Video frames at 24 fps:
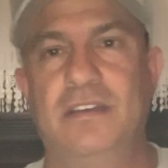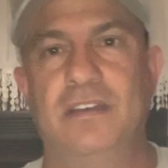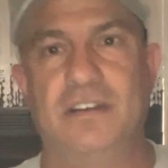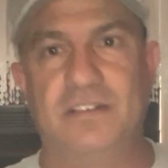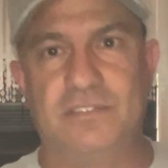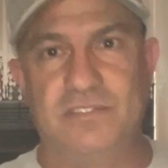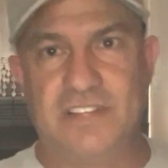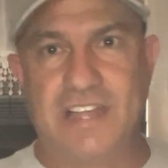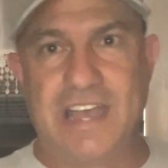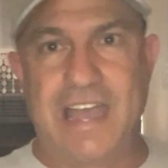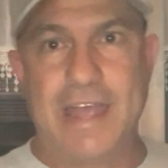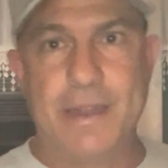
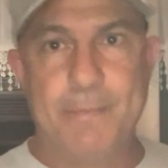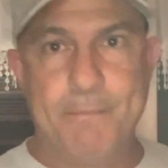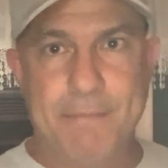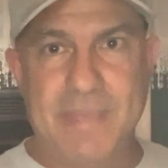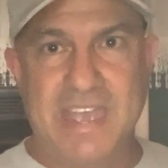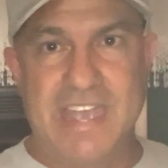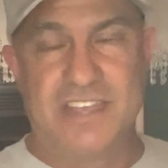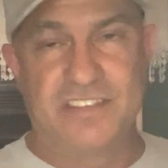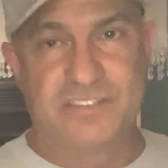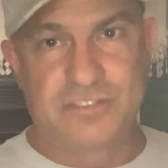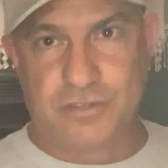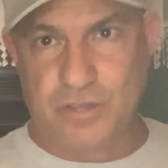of Latin
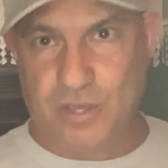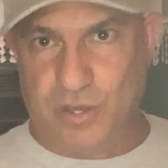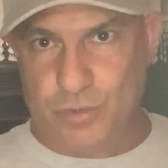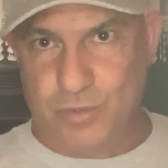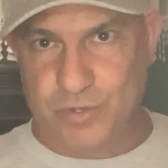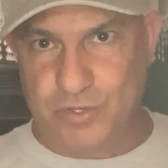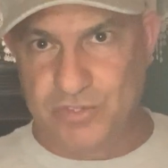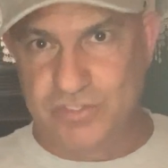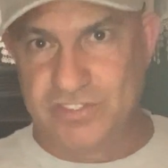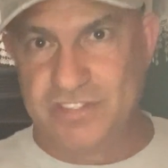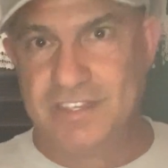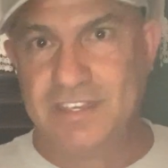mass
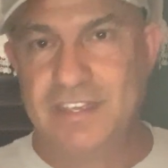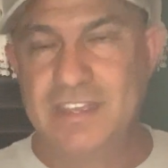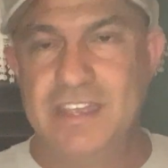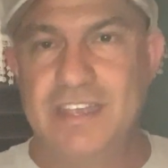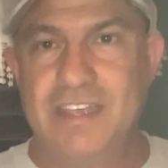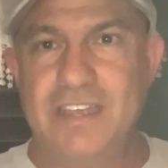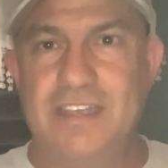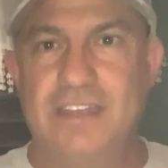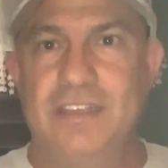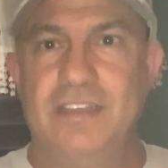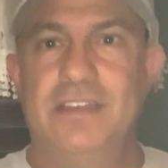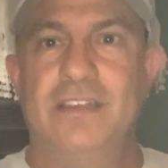goers.
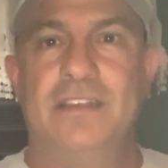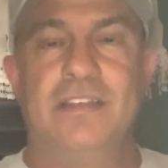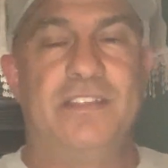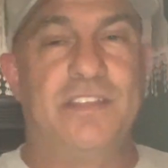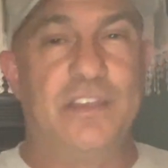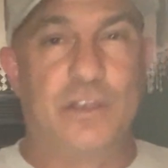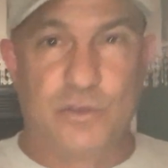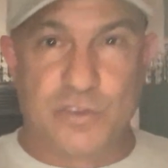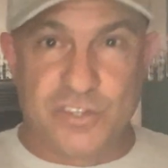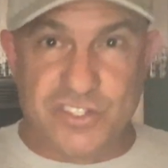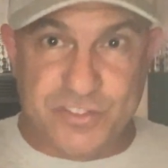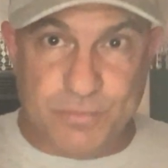
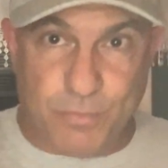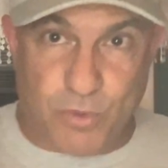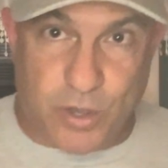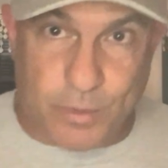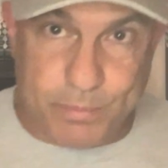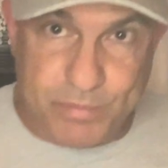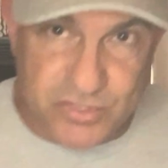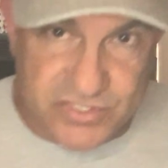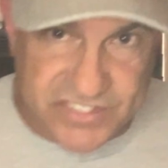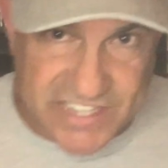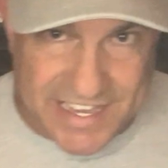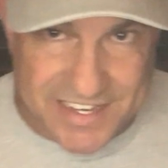There are a small
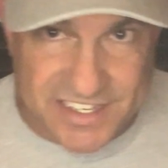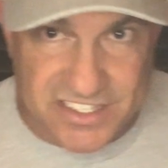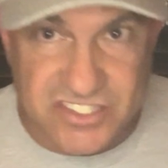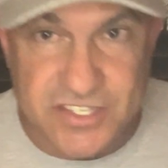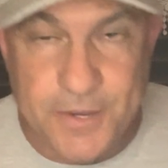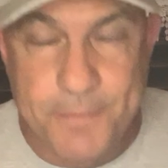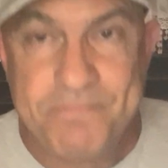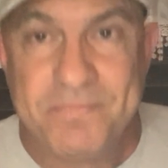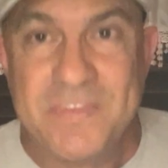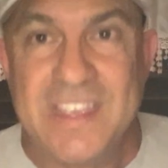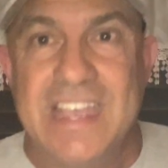percentage.